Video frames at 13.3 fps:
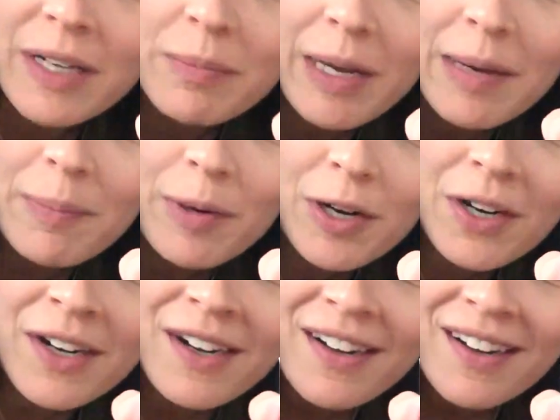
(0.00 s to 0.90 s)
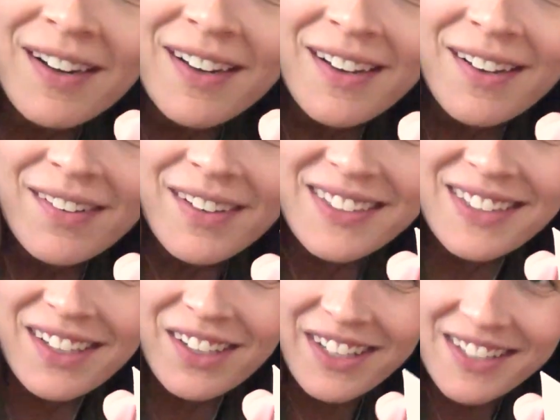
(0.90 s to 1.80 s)
plain paper, because
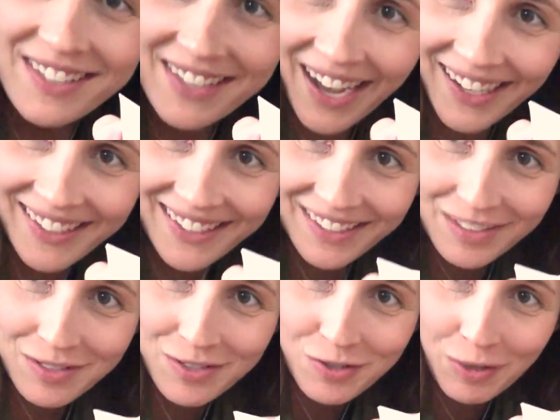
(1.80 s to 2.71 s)
it'll get soggy and